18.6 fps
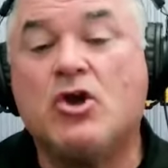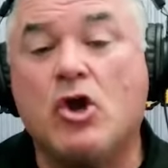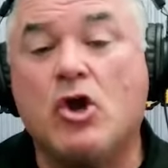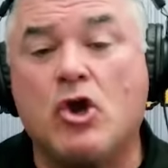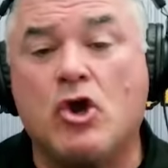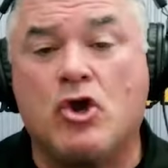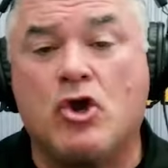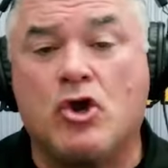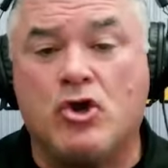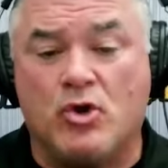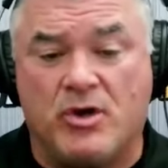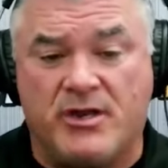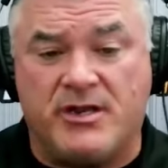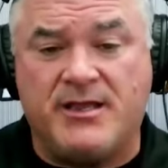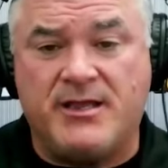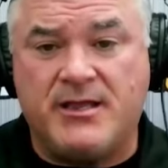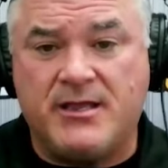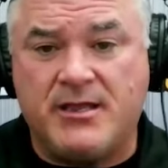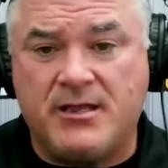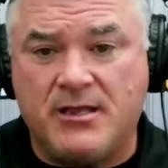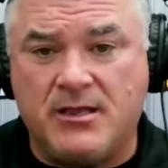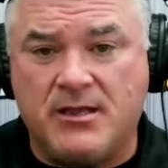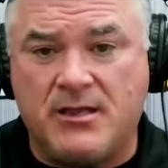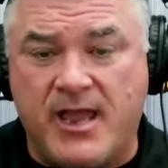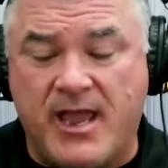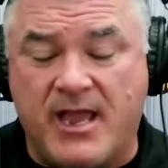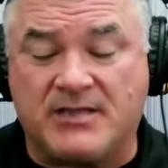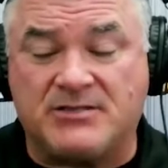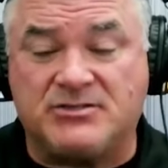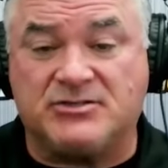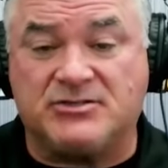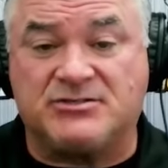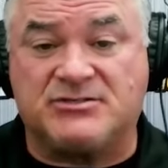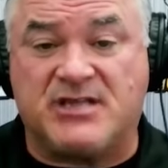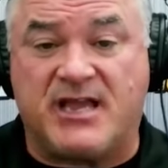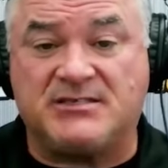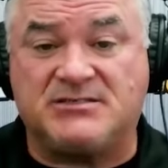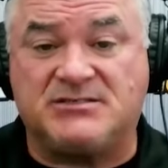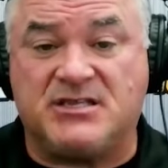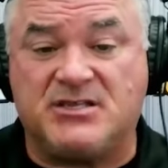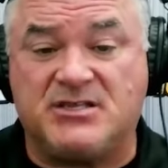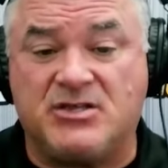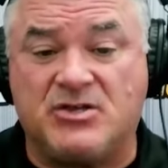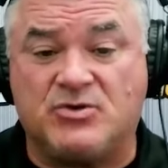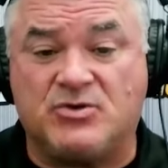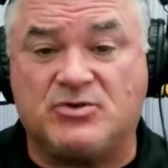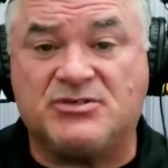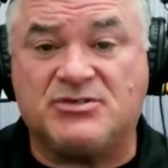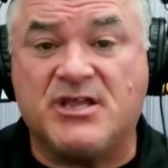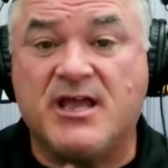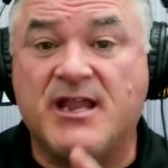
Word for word: good exercise to use.